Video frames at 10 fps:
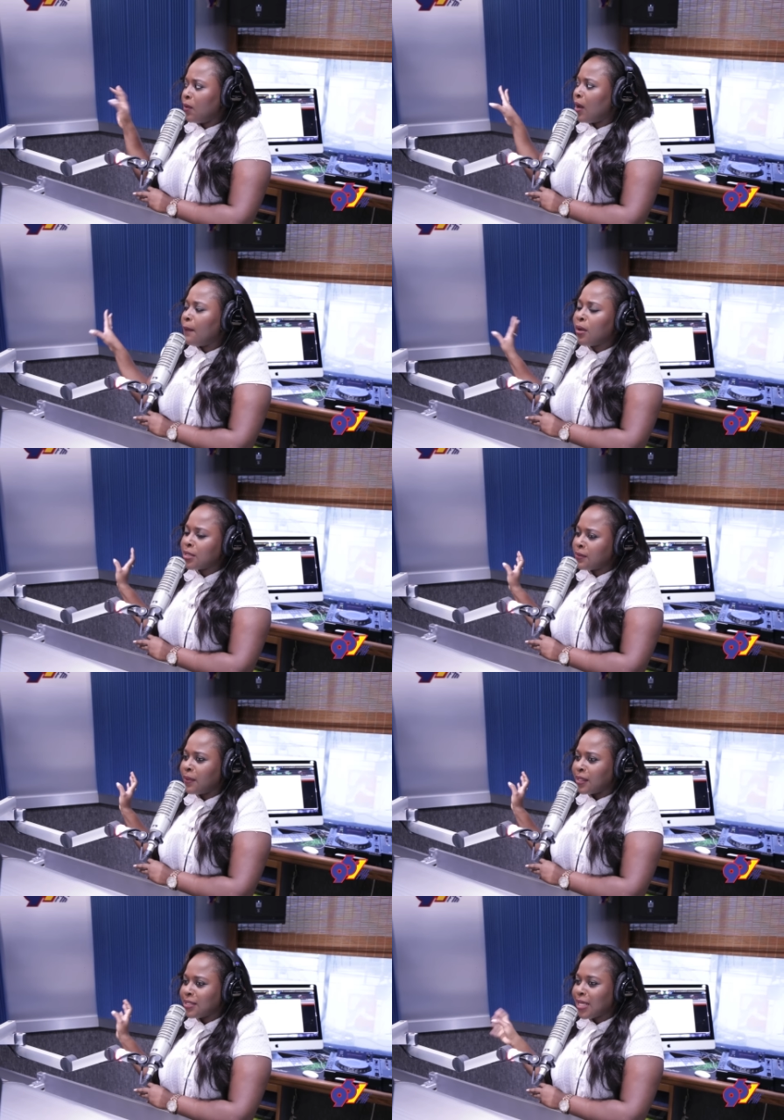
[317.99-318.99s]
when I'm bounce my
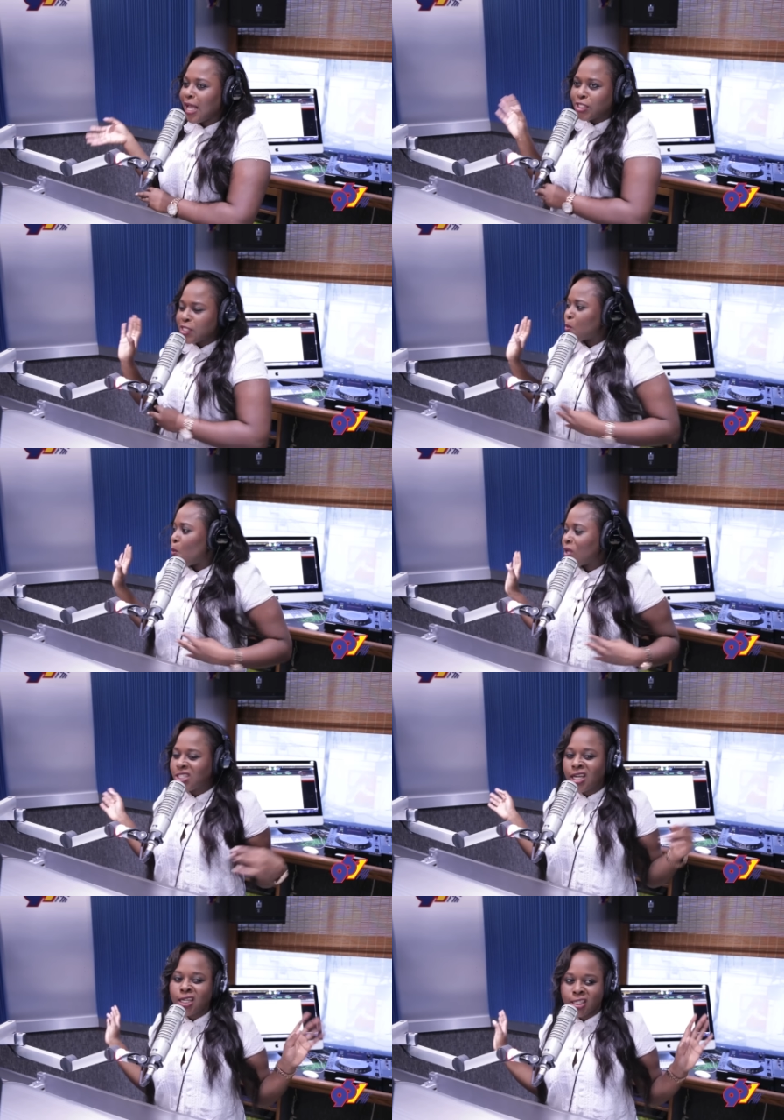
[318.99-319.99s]
butt. I just
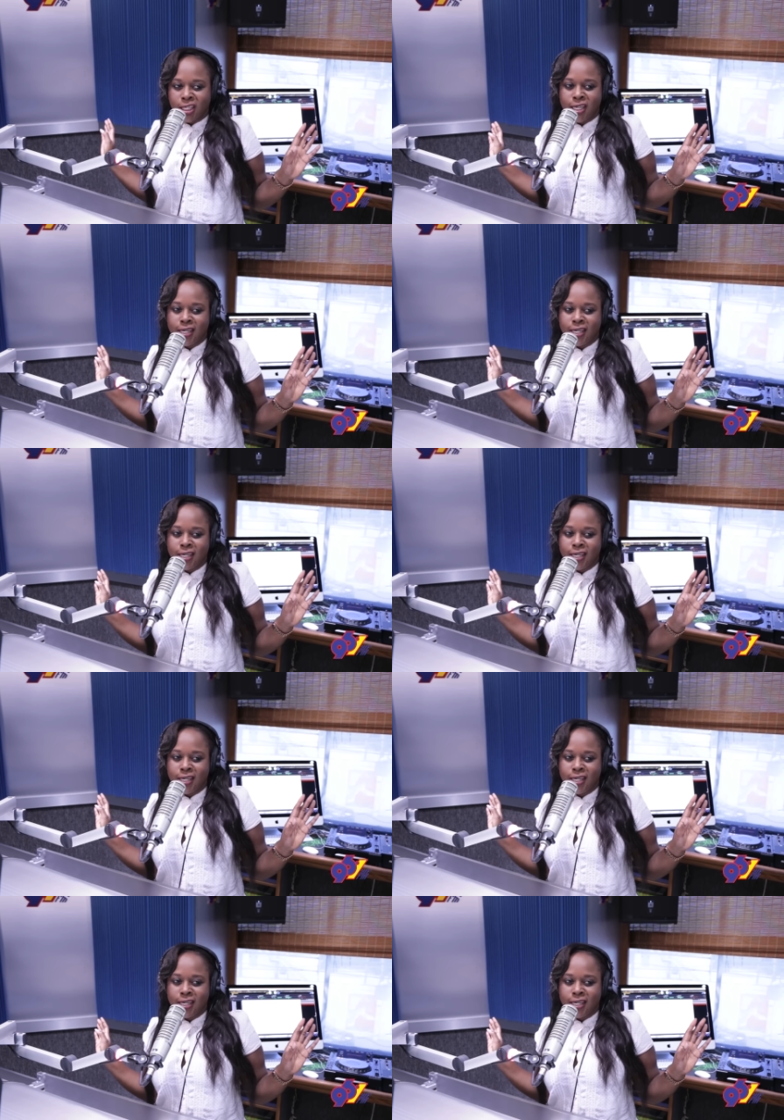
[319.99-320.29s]
watch and lurk.